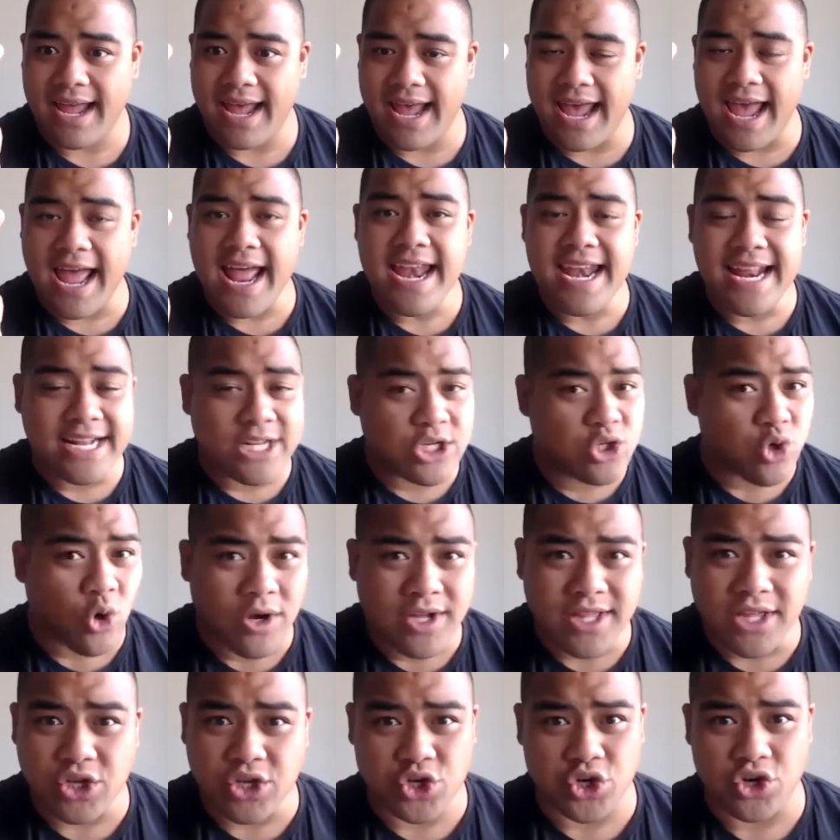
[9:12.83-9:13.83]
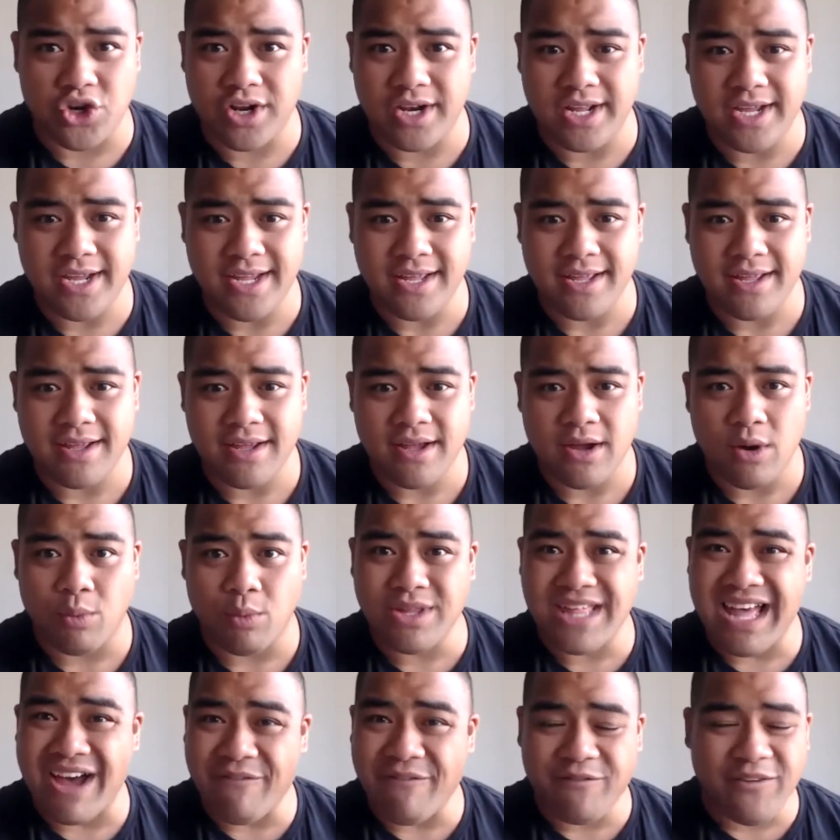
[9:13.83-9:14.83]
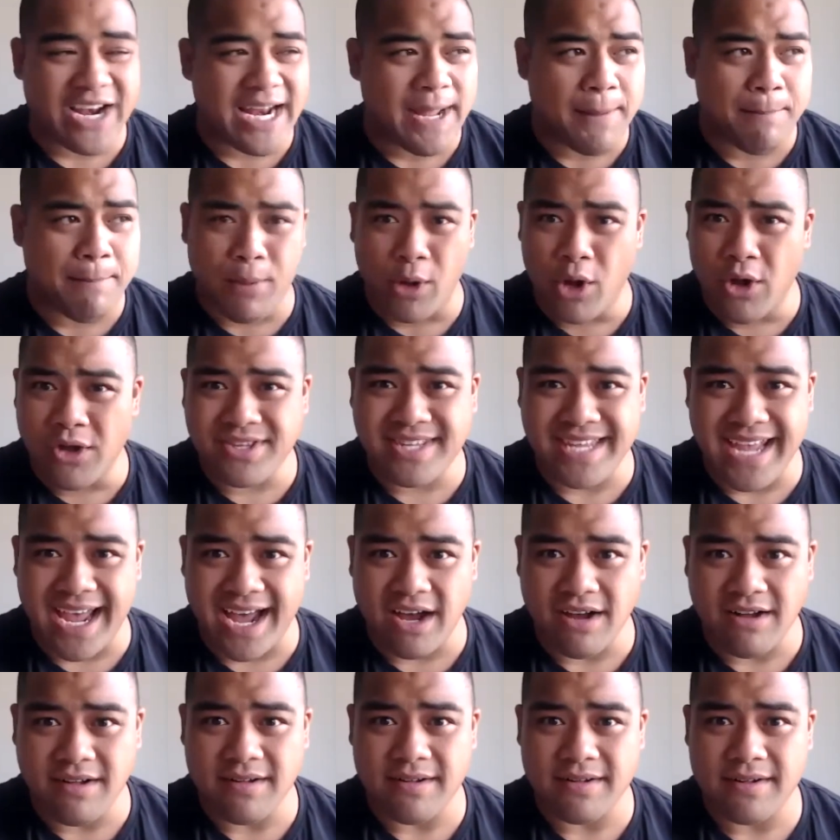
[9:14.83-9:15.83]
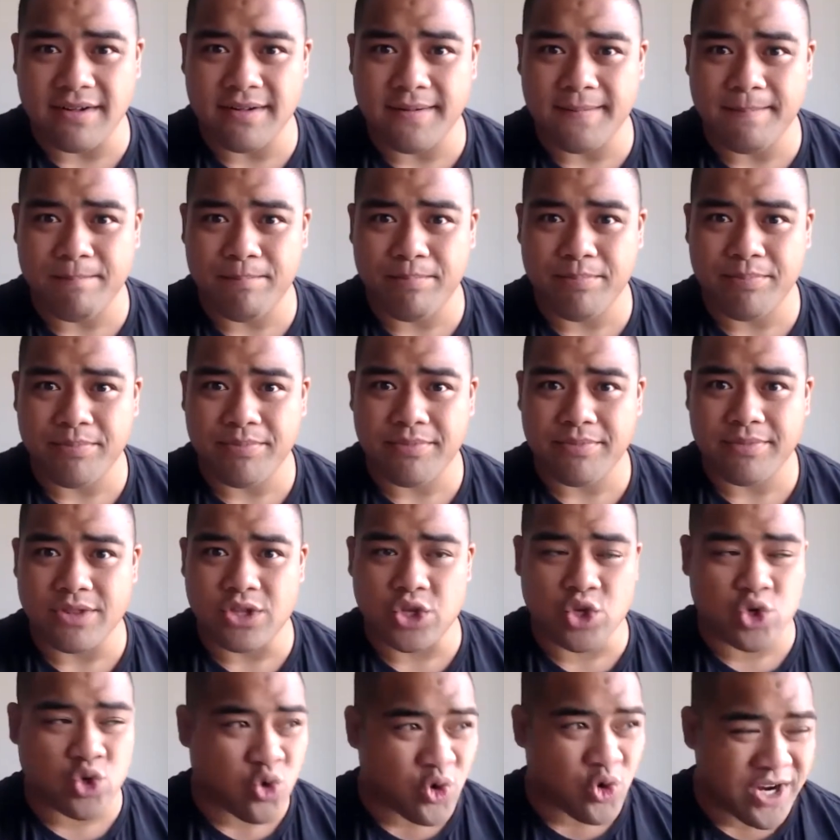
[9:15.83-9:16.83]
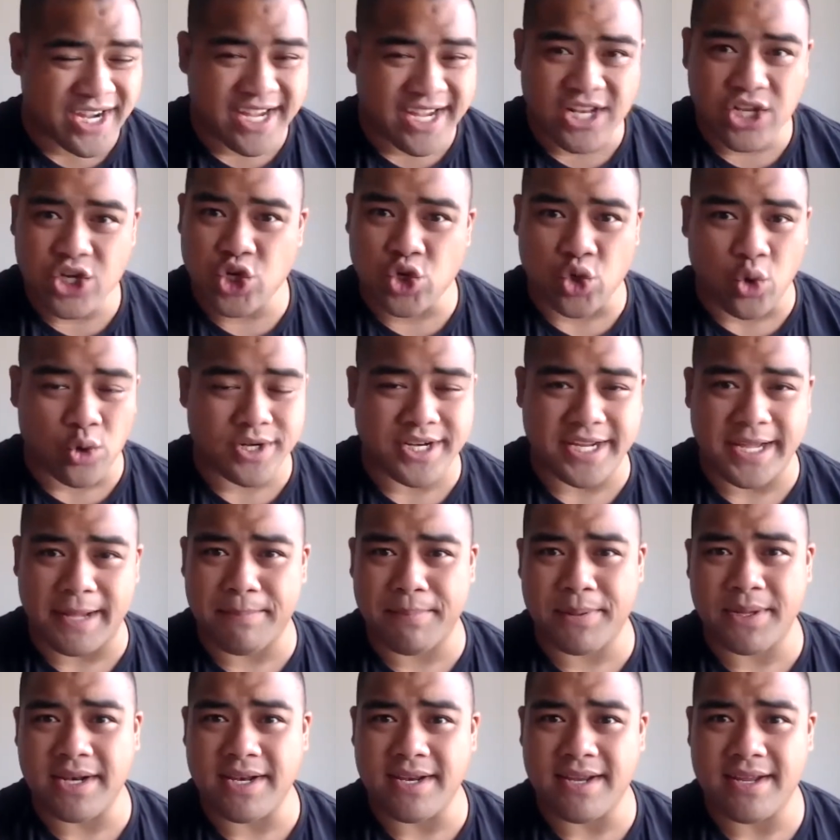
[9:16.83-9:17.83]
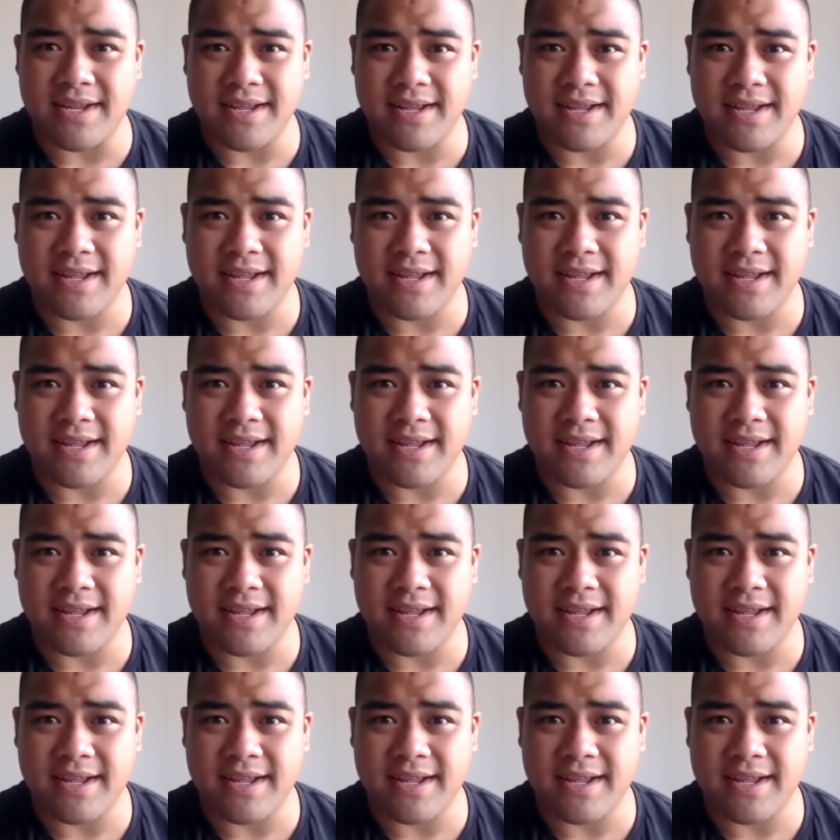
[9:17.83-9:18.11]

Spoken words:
And enjoy the journey without feeling burnt out, triggered, short-tempered,